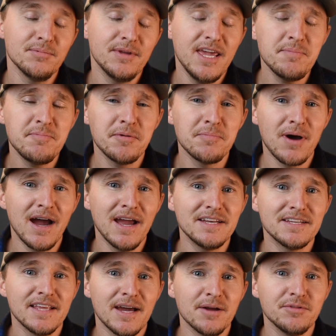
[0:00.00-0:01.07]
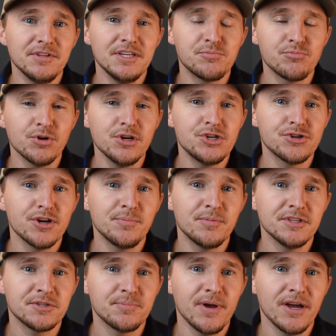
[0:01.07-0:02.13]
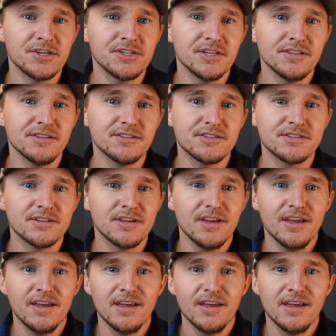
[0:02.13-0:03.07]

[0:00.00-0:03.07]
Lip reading: Keep in mind that these pre-trip inspections,